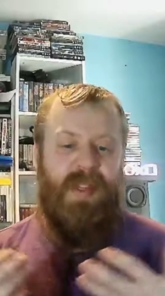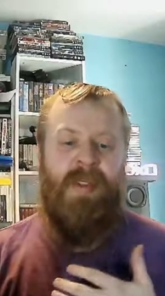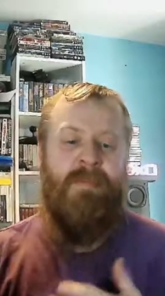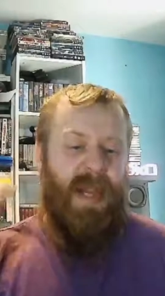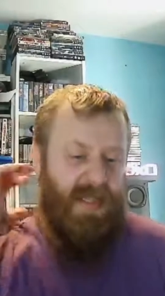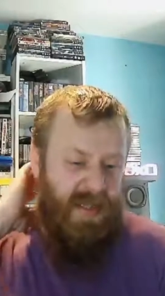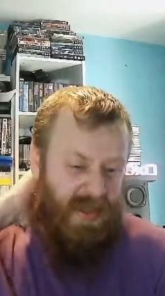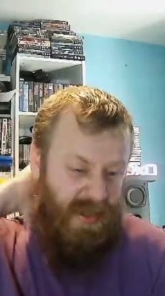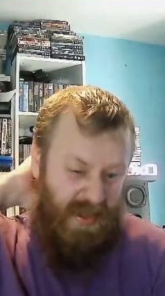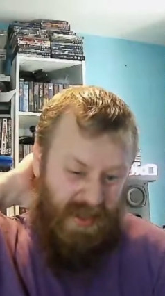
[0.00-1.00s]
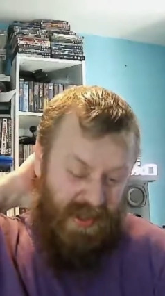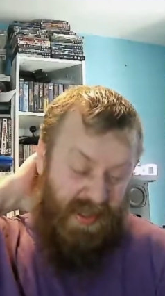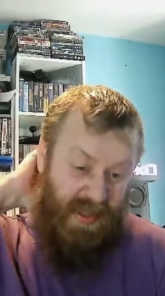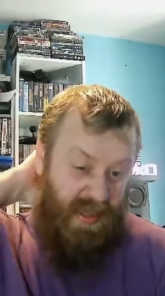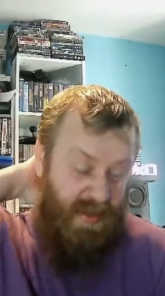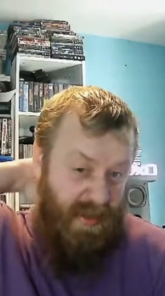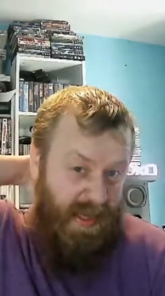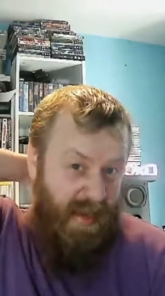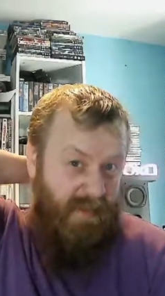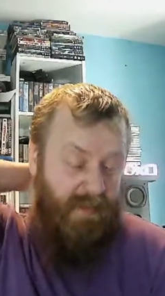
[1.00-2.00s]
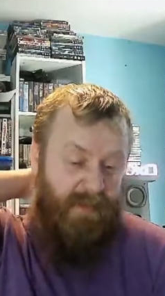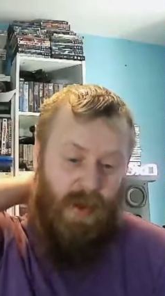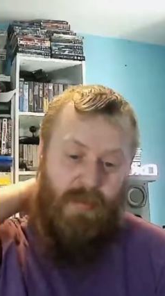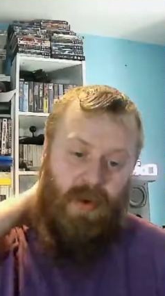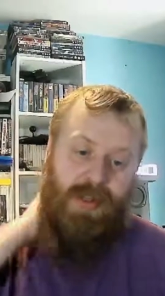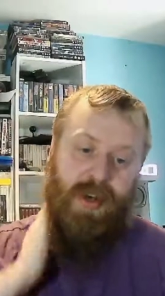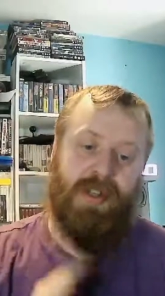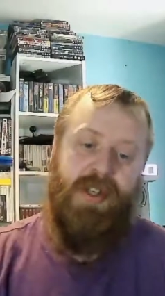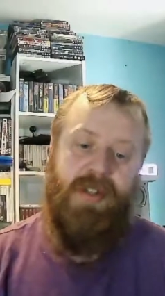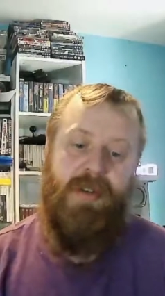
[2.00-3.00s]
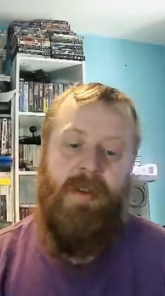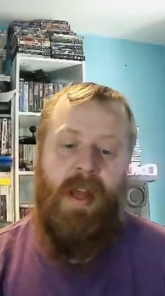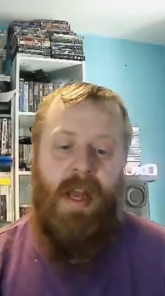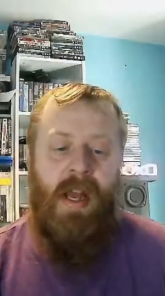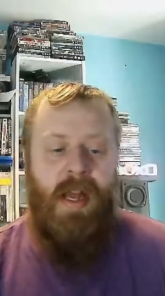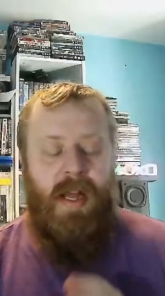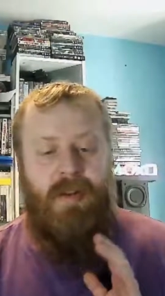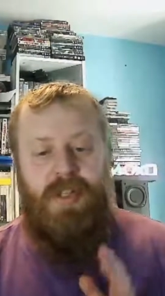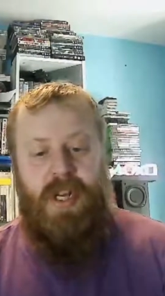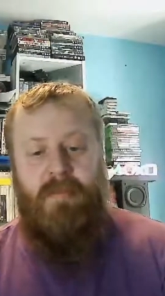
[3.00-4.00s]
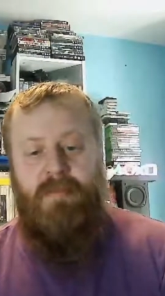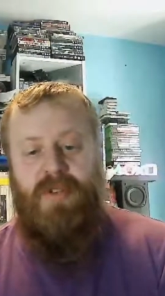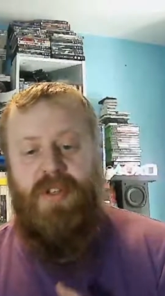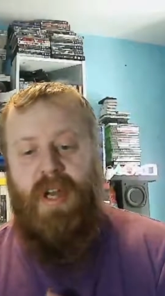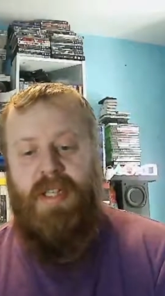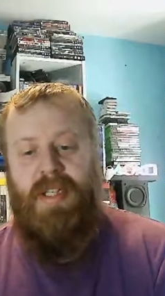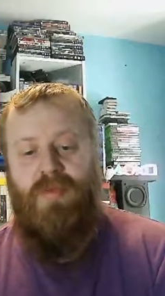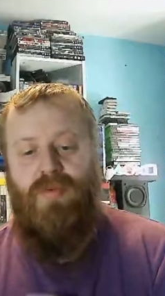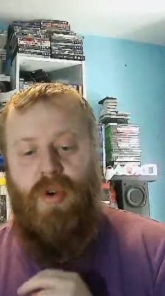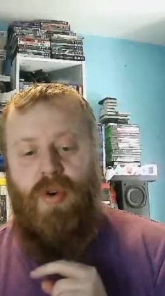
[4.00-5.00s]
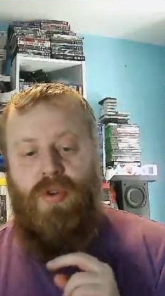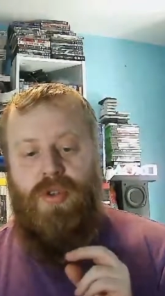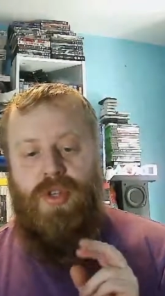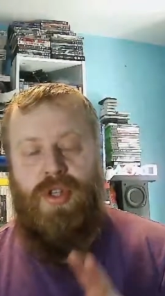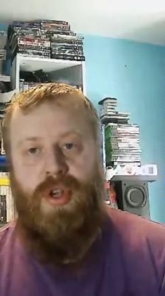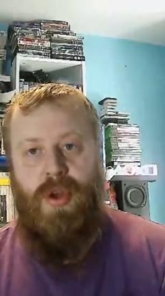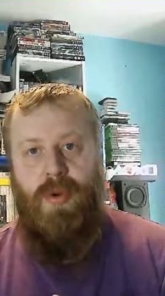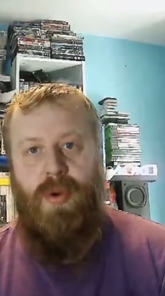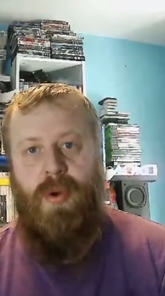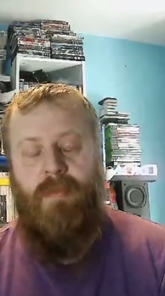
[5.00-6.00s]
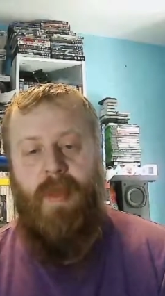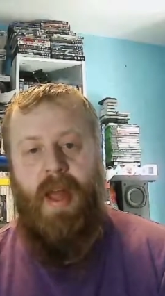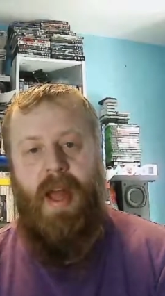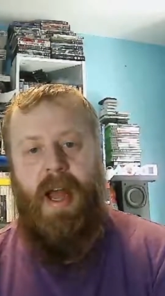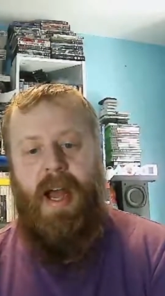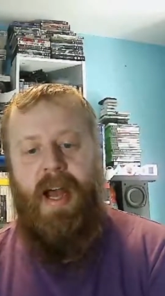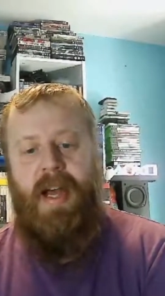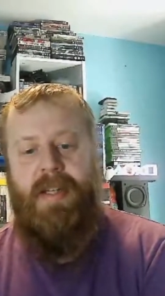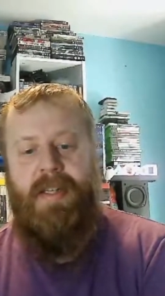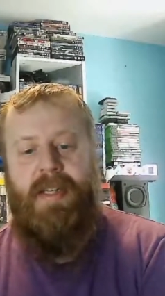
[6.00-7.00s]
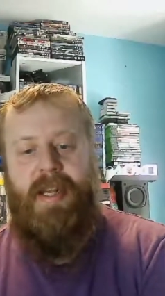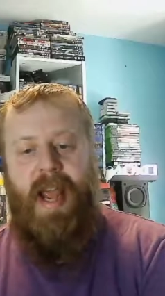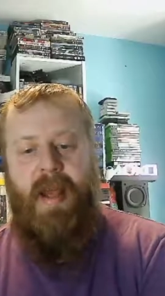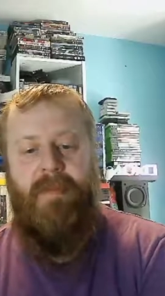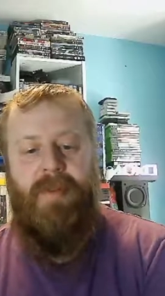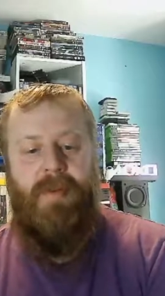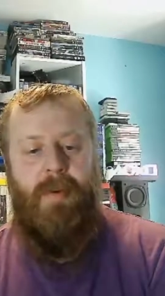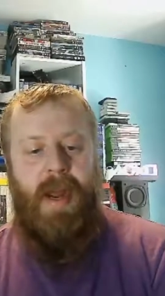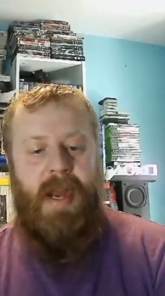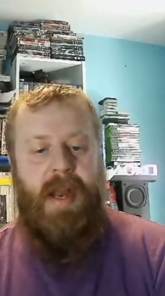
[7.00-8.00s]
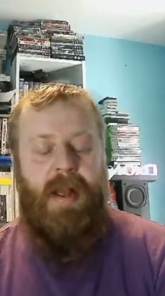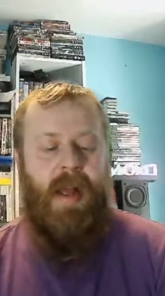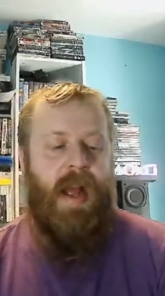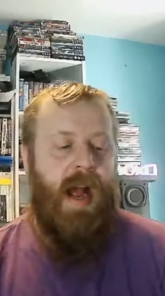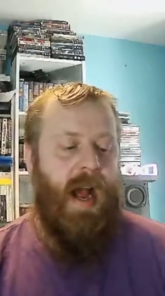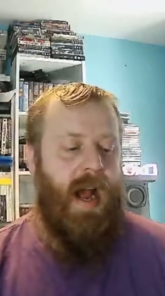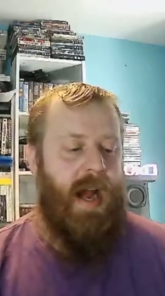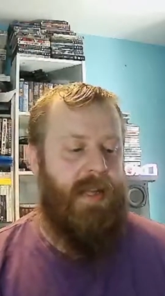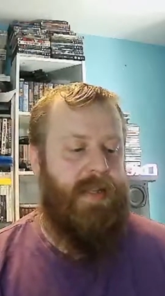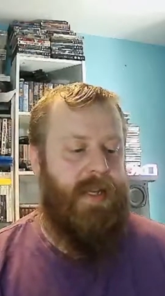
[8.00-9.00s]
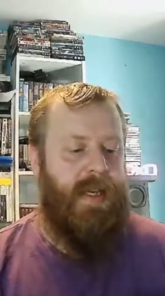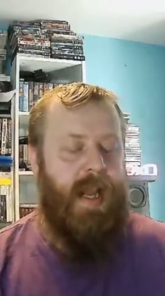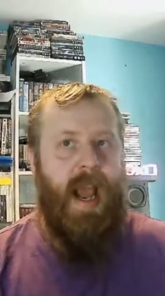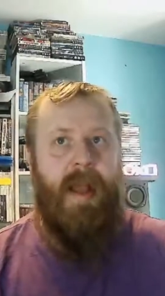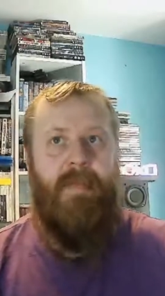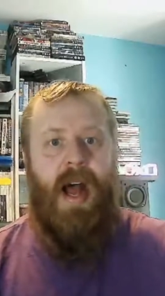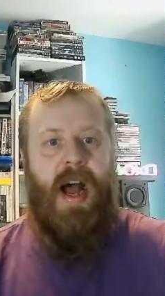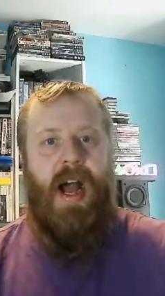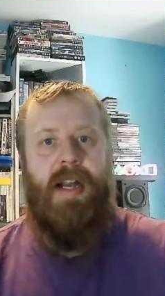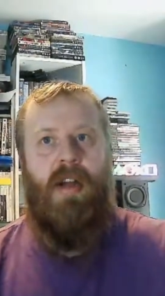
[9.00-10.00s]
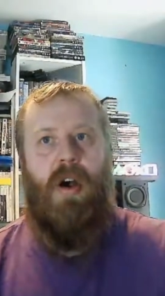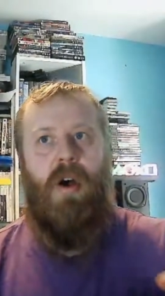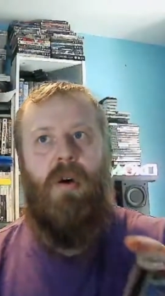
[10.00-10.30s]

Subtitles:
basically just so that it gave a few more choices. Jim selected row 2 and game 3, and the game that I got